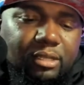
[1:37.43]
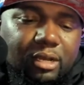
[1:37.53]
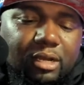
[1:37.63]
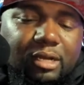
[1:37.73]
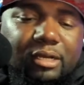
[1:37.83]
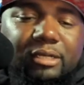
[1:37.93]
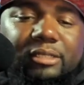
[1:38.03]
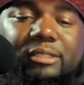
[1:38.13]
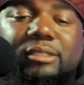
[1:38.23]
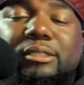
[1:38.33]

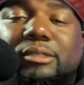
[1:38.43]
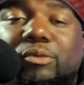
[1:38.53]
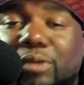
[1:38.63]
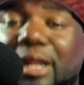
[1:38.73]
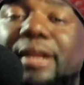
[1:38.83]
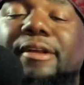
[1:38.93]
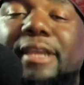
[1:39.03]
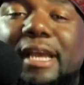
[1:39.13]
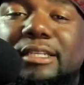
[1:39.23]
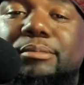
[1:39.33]
When I hear he
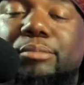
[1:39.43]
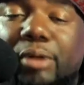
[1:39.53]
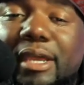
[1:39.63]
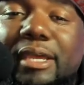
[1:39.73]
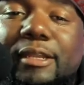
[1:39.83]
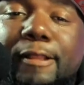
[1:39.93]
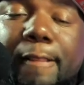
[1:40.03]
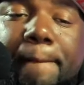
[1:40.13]
got some bread,